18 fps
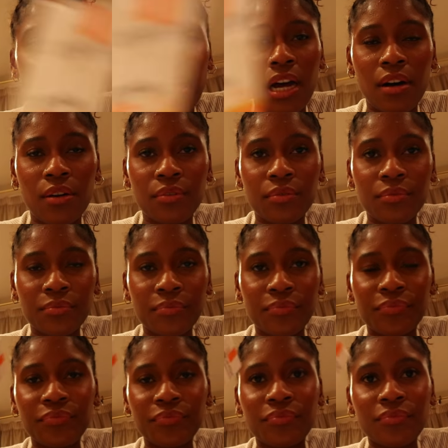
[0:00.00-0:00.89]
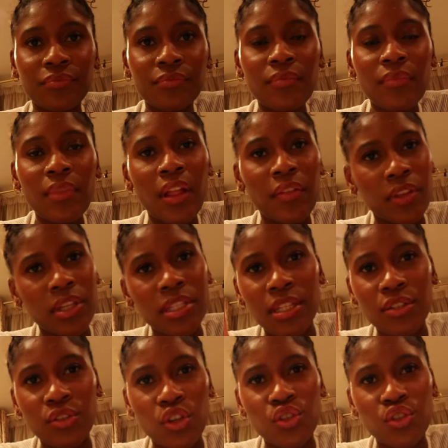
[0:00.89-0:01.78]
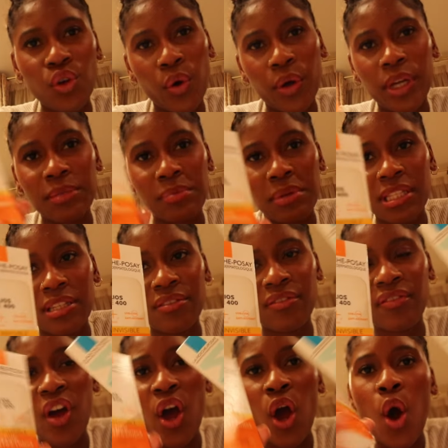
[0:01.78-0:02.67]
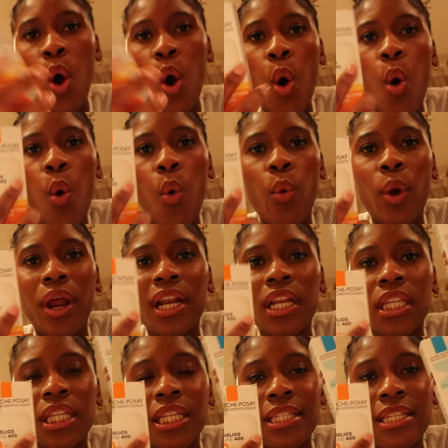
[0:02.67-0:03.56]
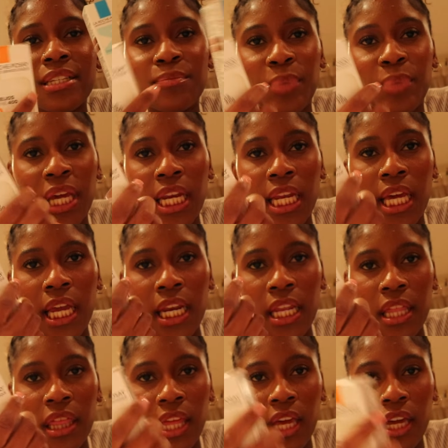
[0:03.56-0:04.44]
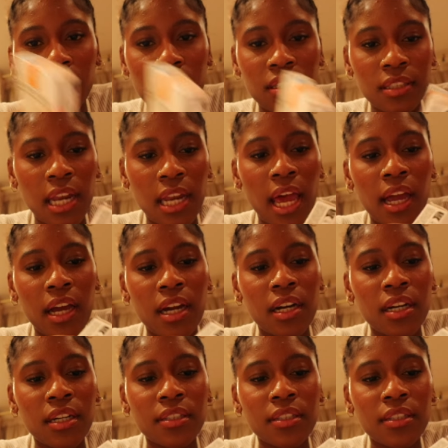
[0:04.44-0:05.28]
how these things are so expensive when this is barely anything like